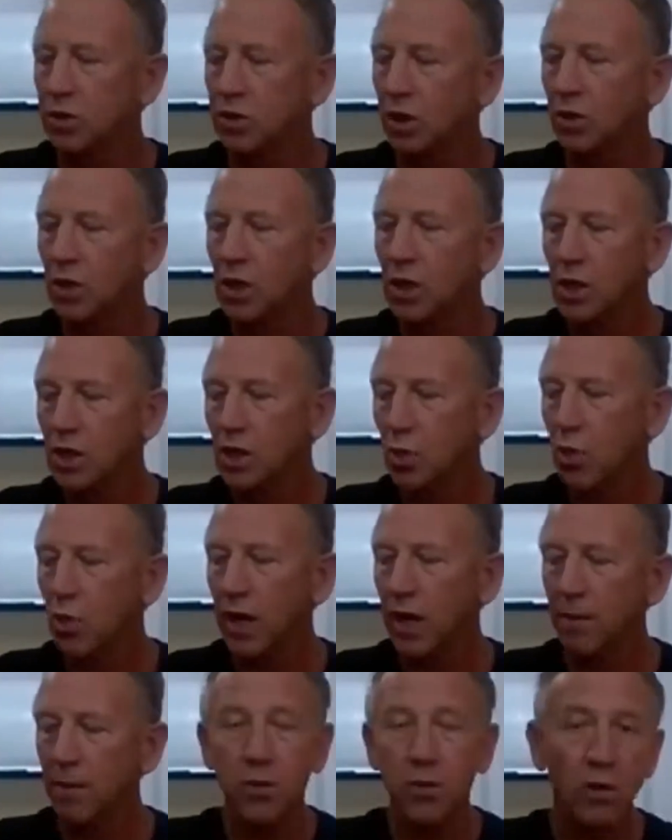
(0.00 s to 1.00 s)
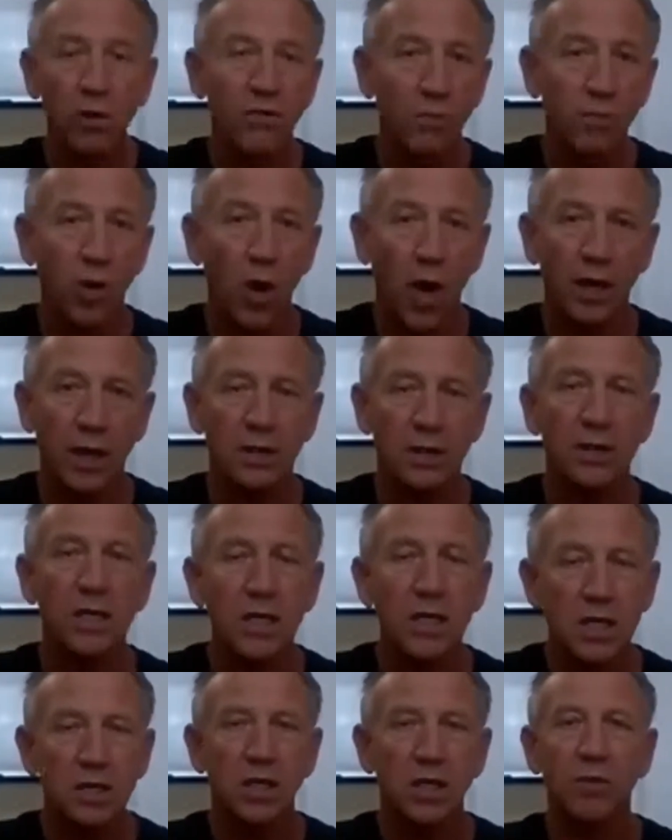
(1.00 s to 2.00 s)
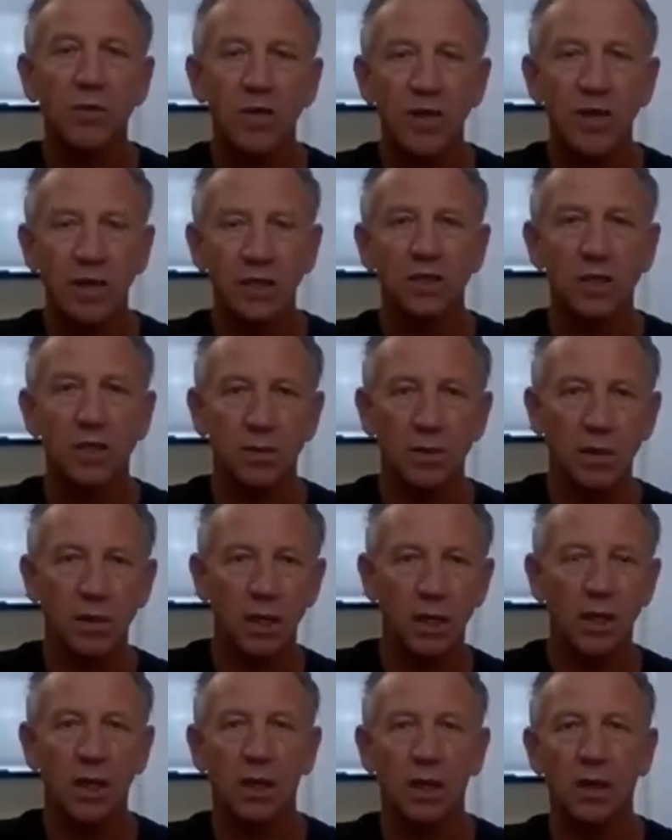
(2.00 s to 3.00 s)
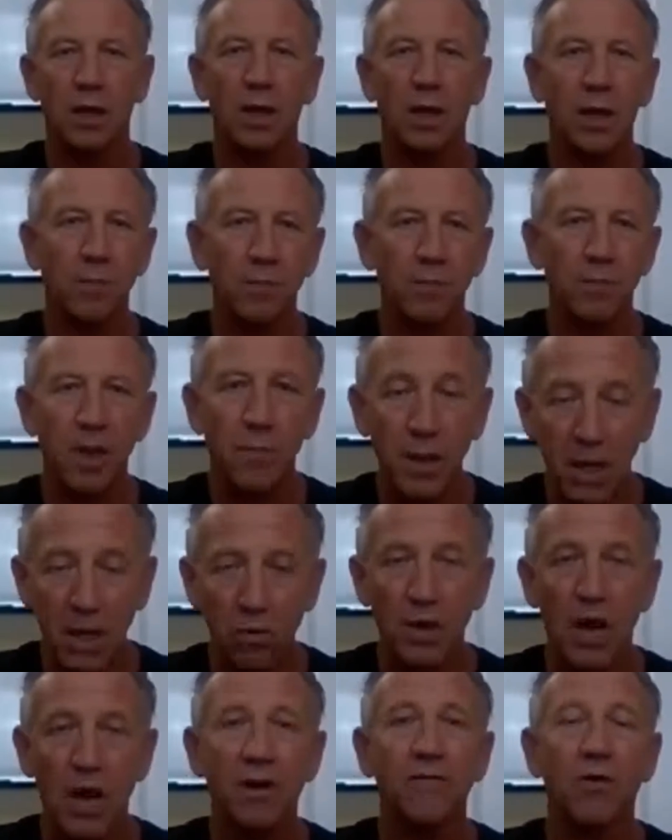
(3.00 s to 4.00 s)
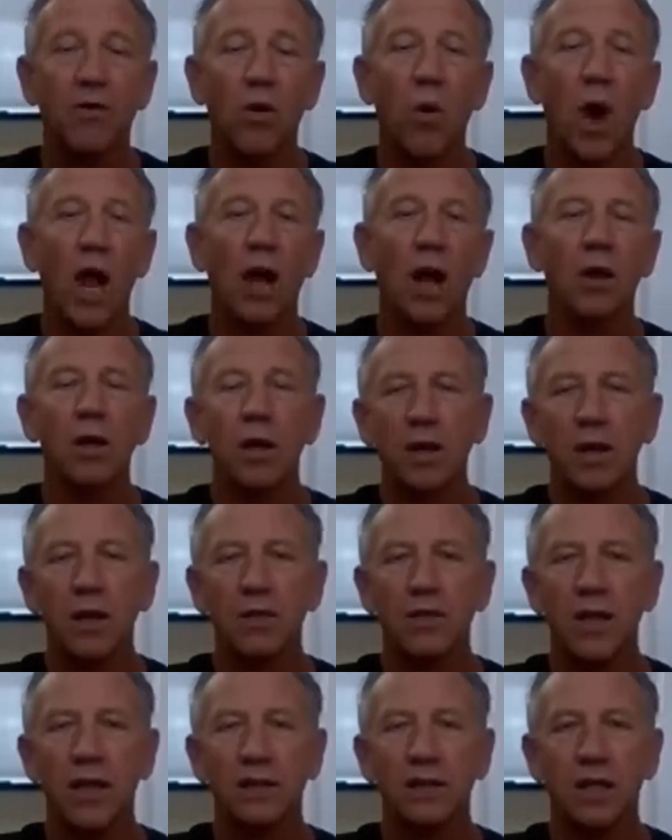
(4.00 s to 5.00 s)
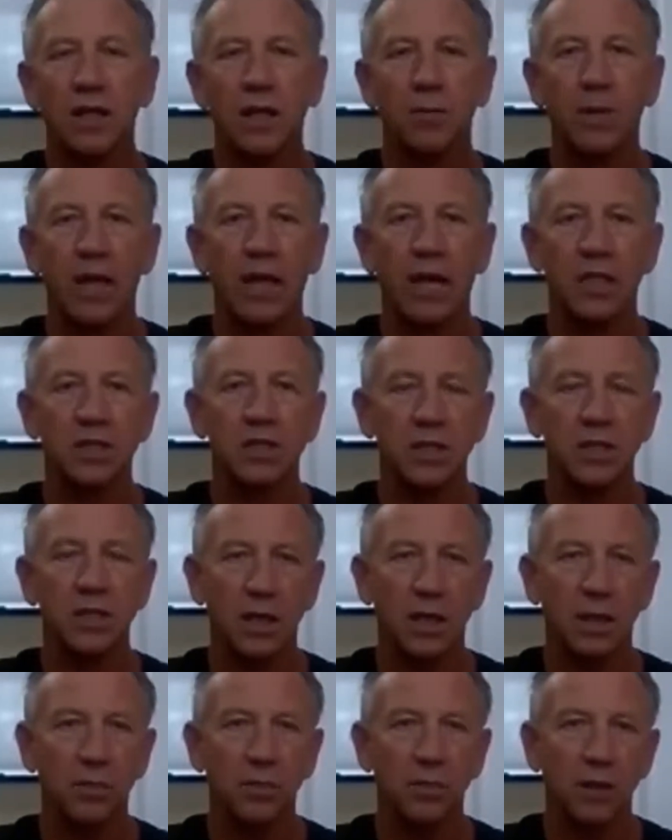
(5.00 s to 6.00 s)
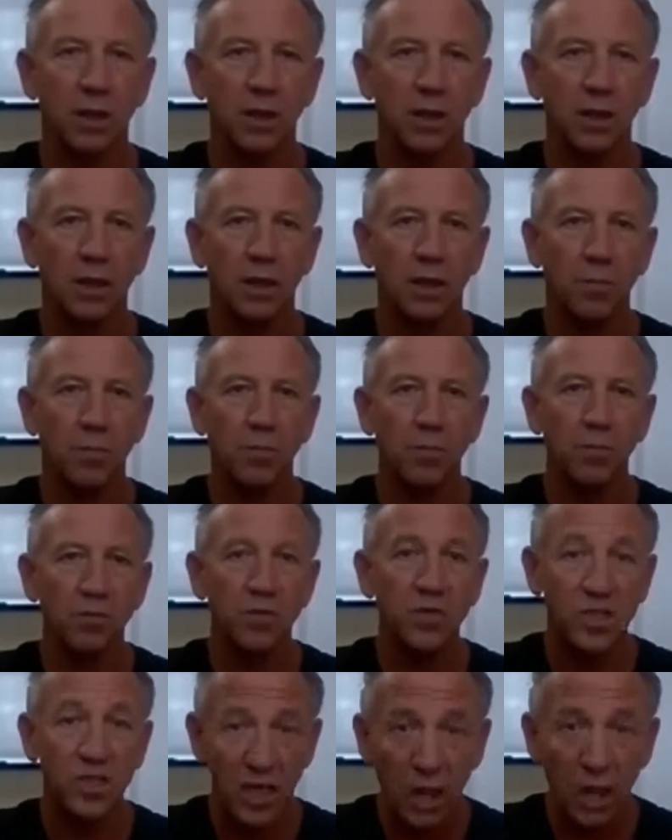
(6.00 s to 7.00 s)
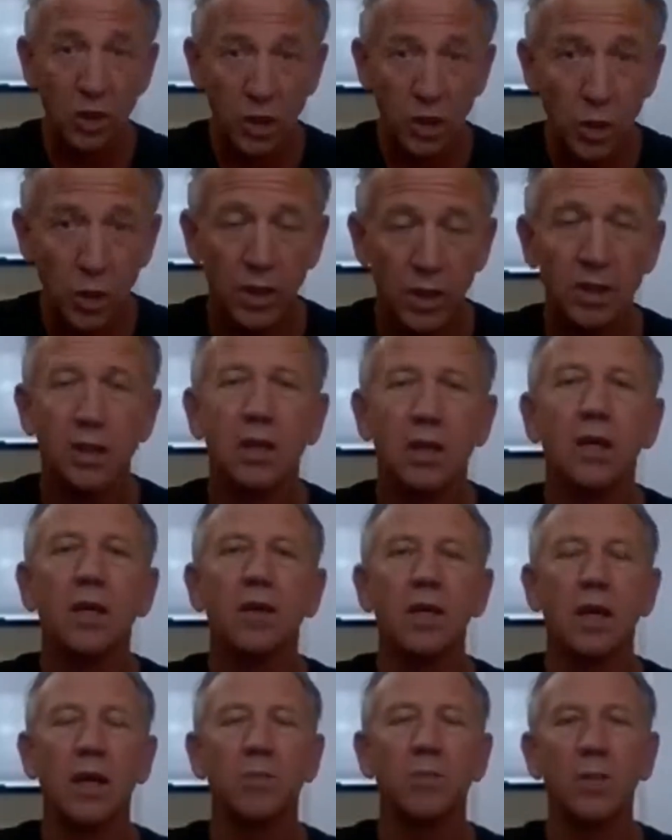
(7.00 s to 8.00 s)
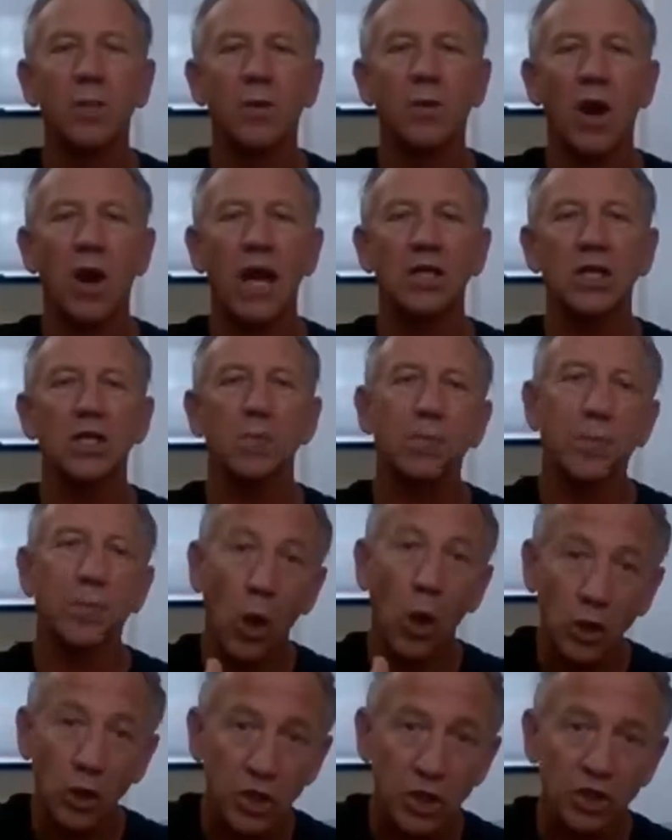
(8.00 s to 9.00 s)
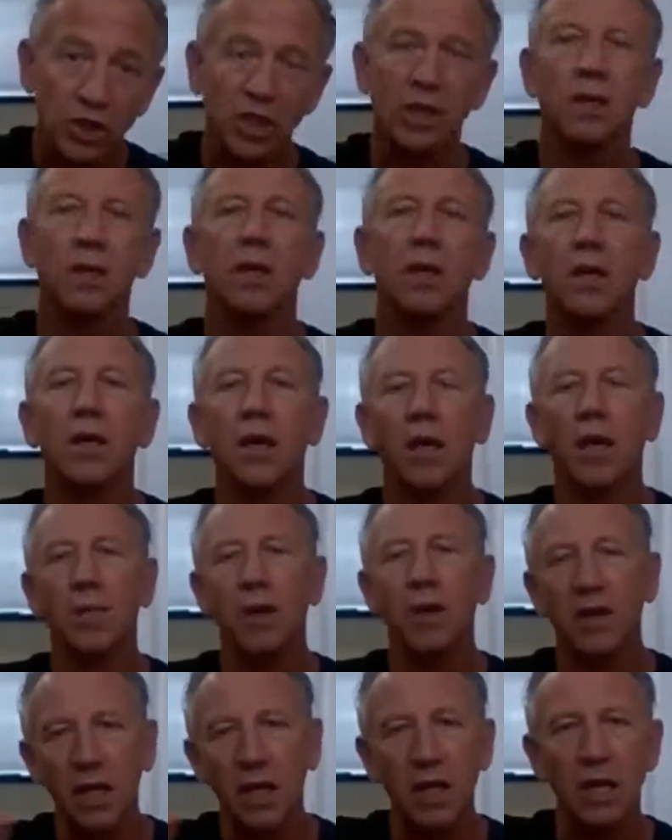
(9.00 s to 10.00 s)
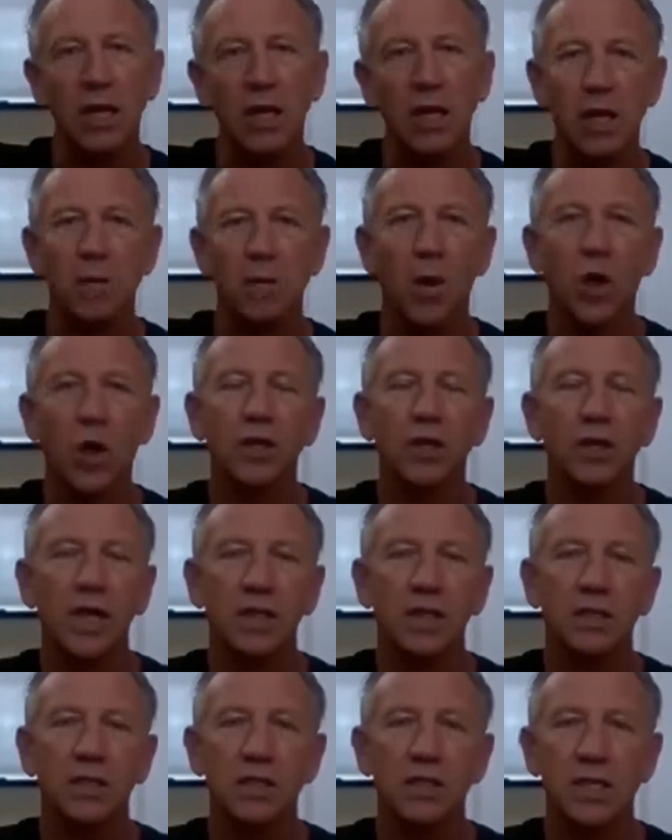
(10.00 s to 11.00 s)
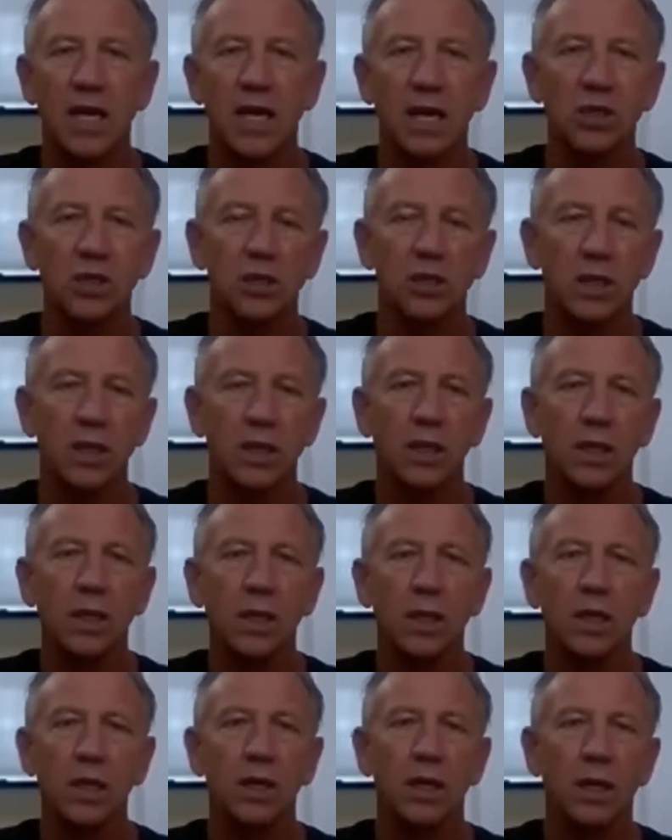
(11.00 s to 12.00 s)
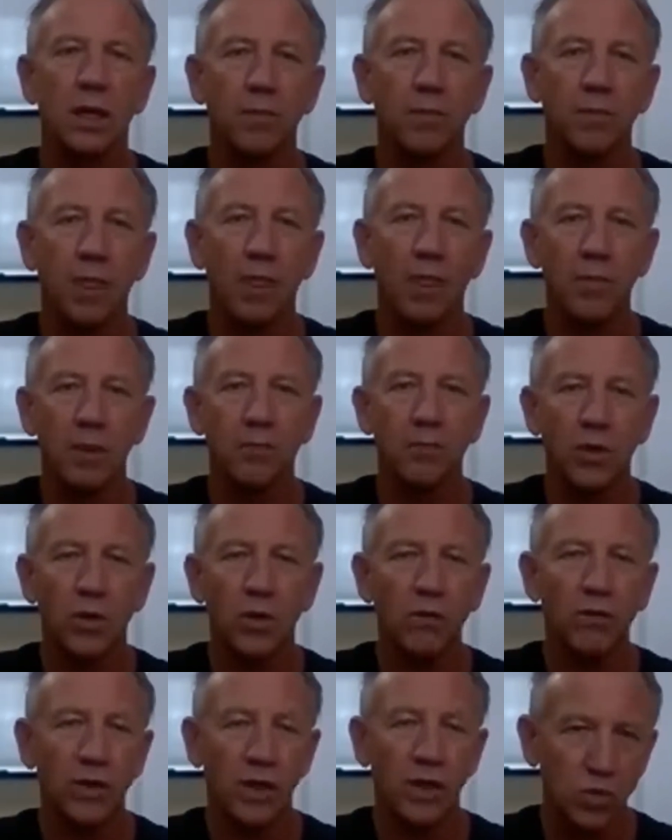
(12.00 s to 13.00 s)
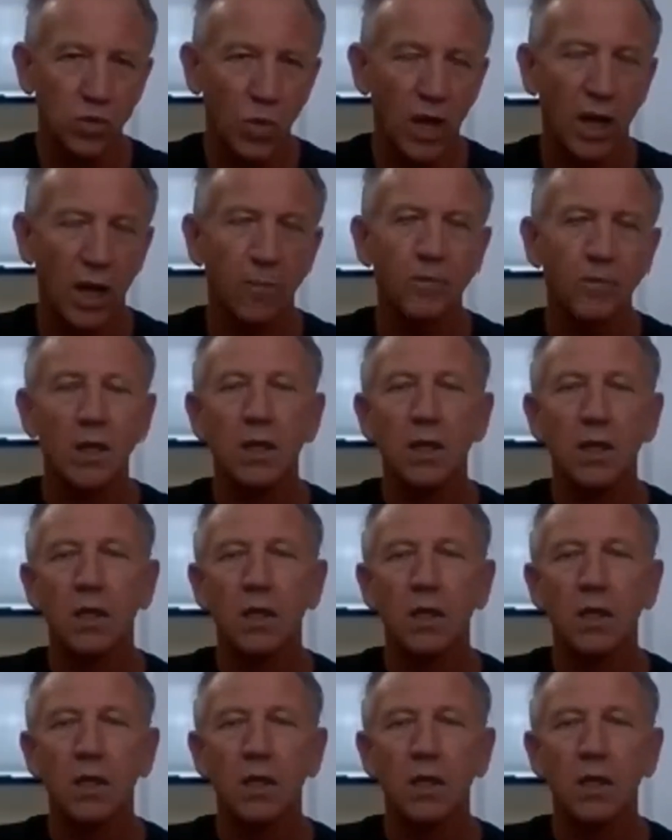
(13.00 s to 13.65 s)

So you want a proven product, something that's been around for a while, that has sales to it, that people are actually purchasing in a market that has actually been proven as well.